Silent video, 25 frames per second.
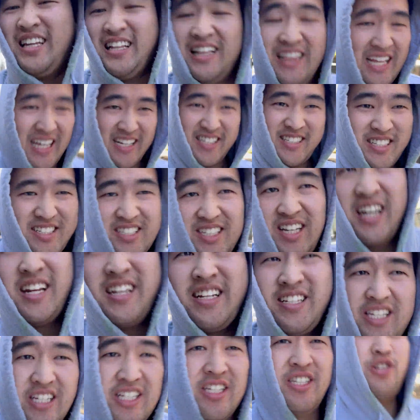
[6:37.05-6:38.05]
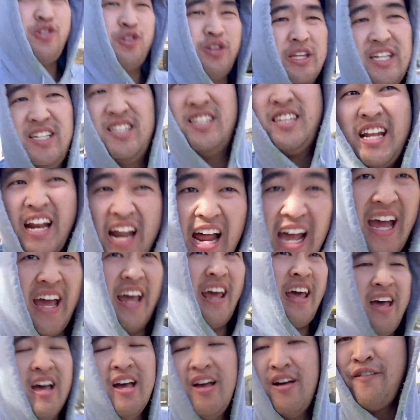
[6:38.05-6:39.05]
less excited to do this today.
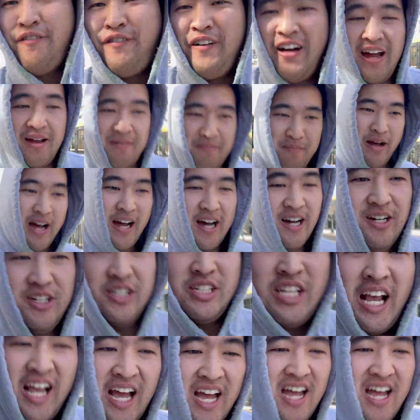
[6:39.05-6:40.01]
5 miles,